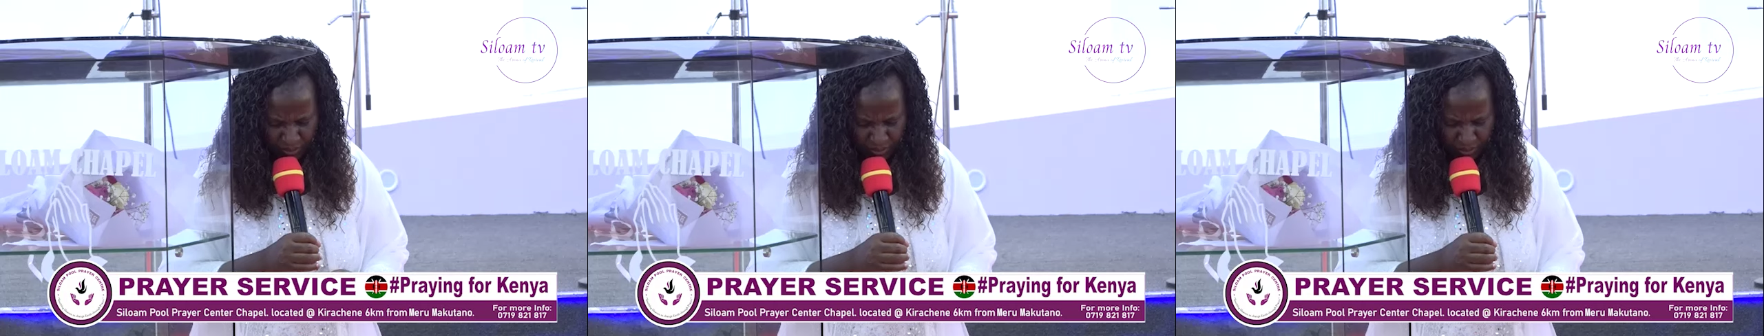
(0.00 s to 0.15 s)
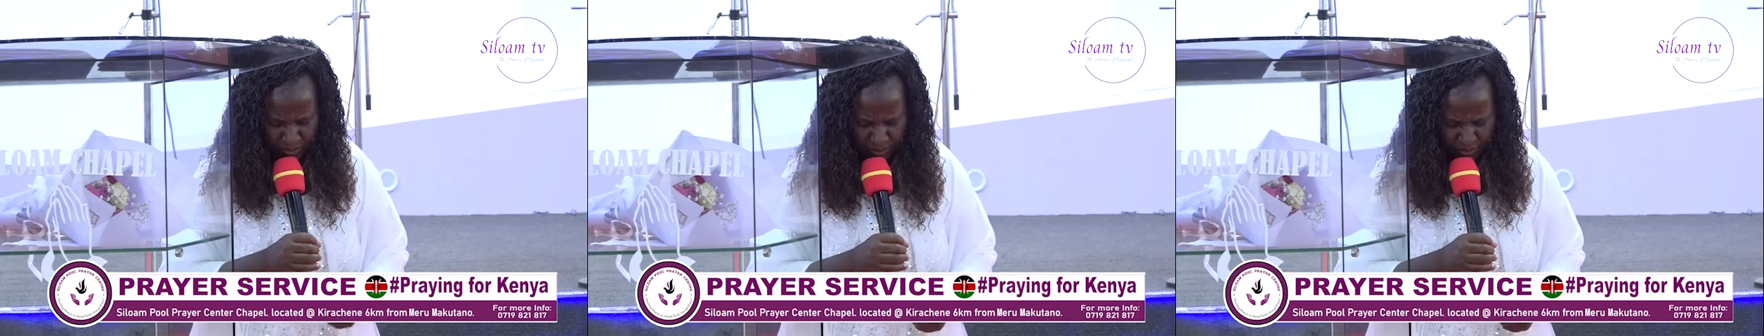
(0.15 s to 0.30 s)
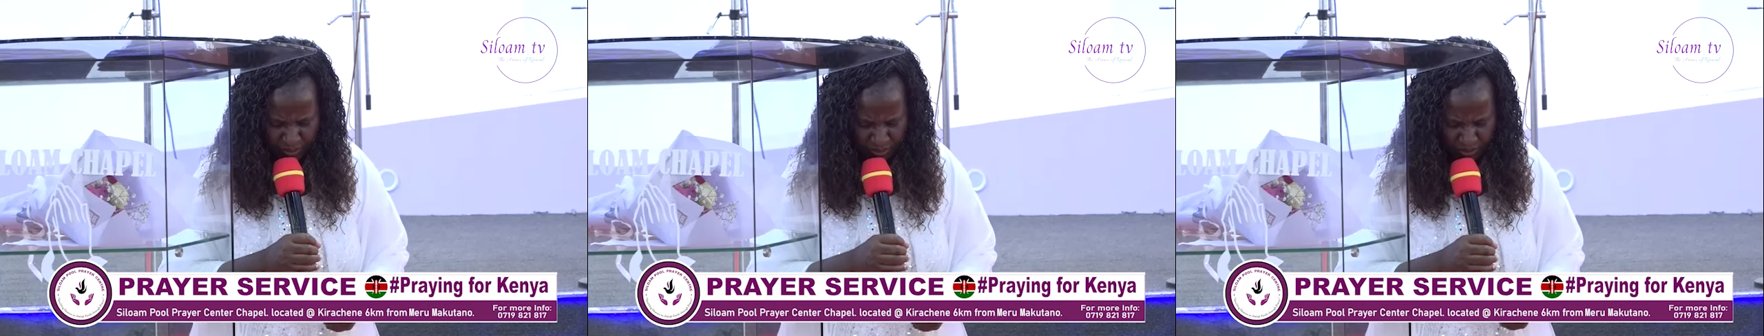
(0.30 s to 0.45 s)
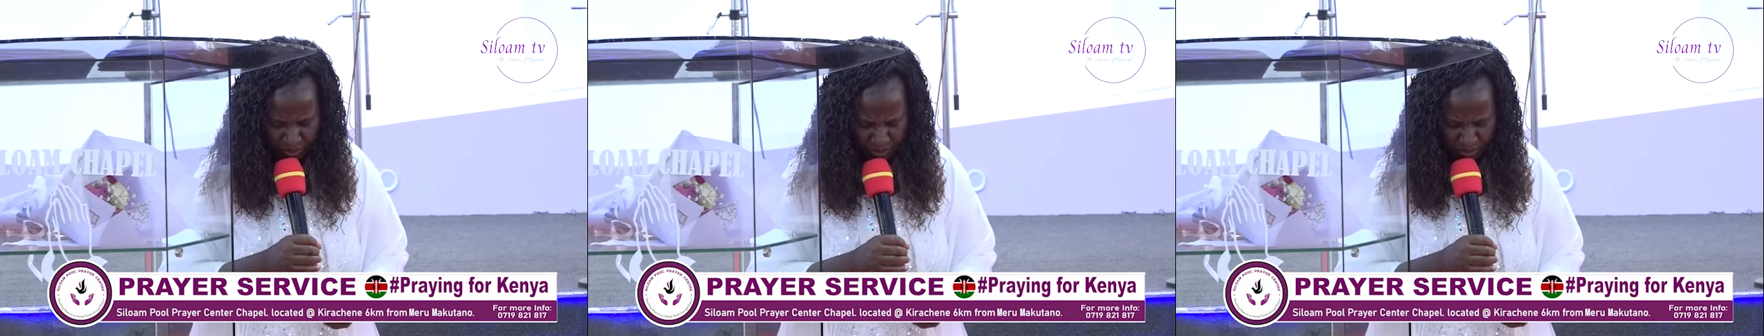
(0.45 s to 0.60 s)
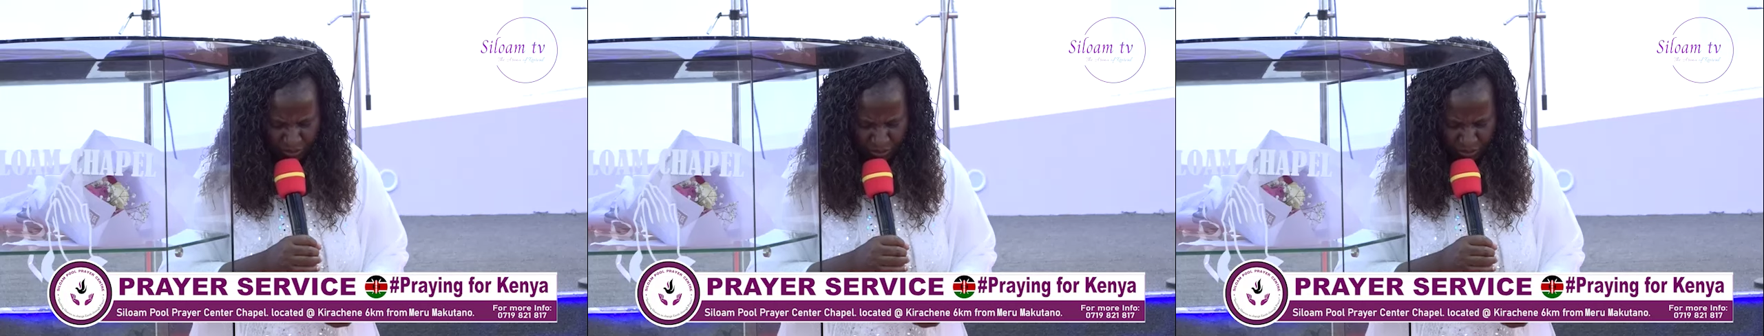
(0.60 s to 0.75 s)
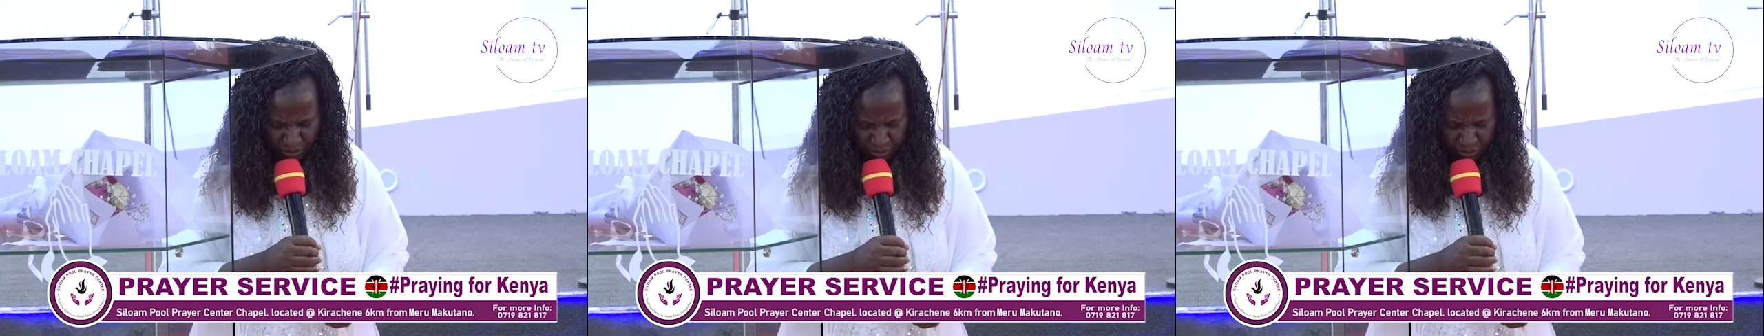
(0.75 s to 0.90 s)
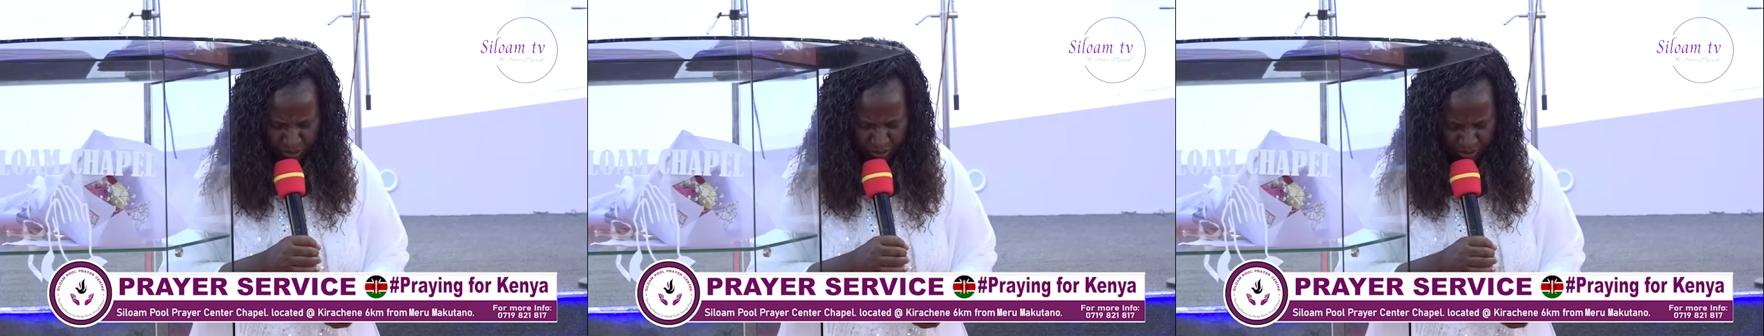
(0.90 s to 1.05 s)
Peace and
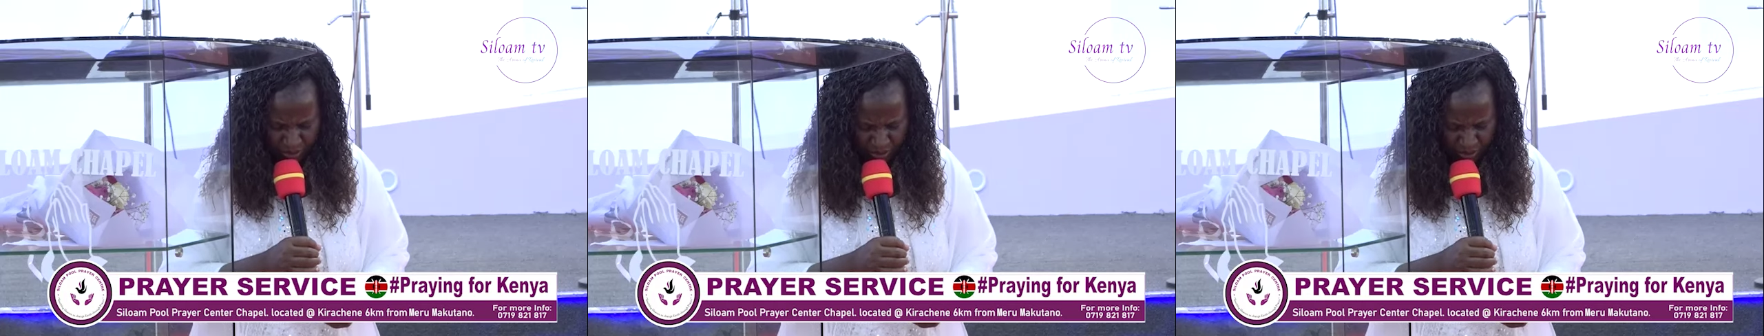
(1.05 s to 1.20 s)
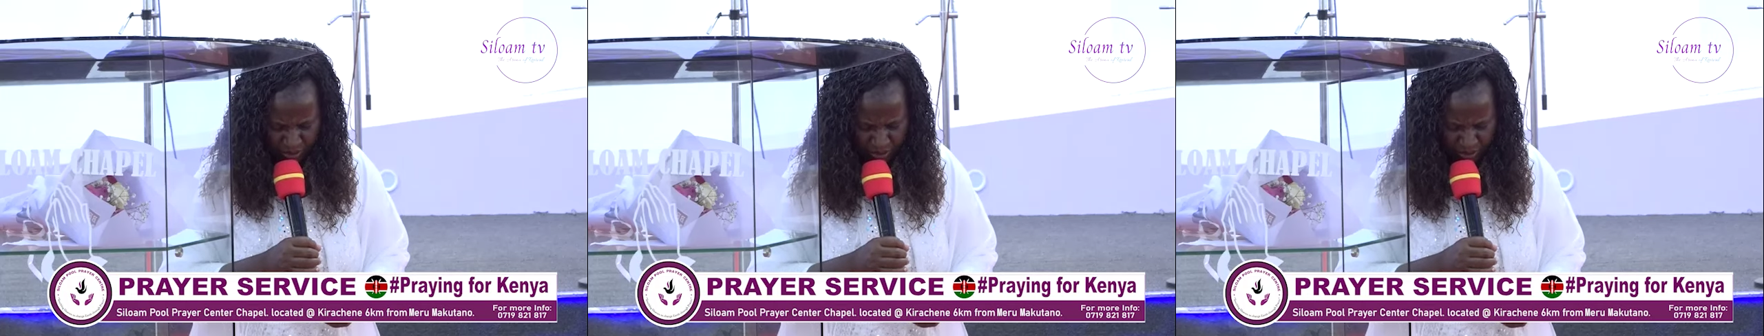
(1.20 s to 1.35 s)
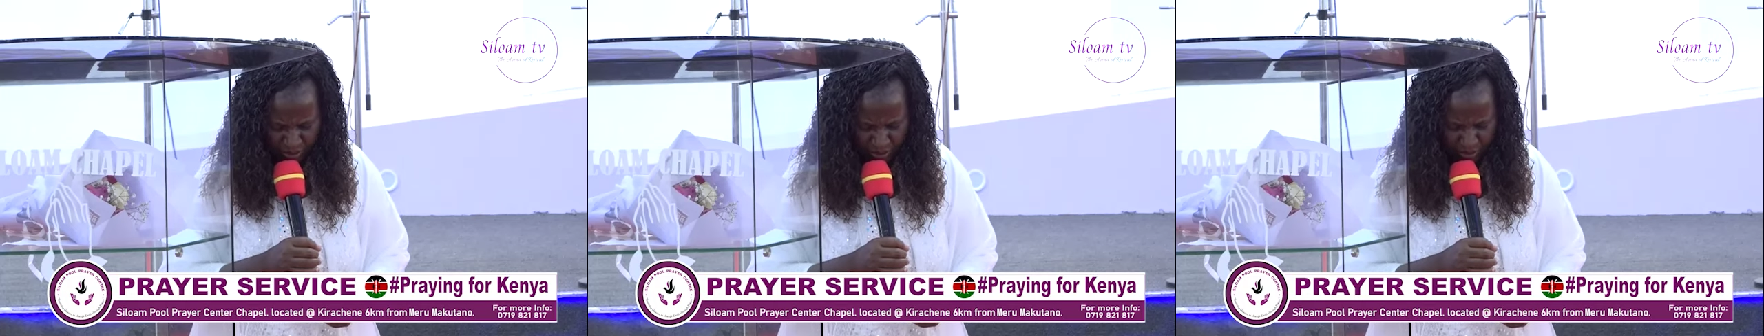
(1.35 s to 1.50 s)
unity.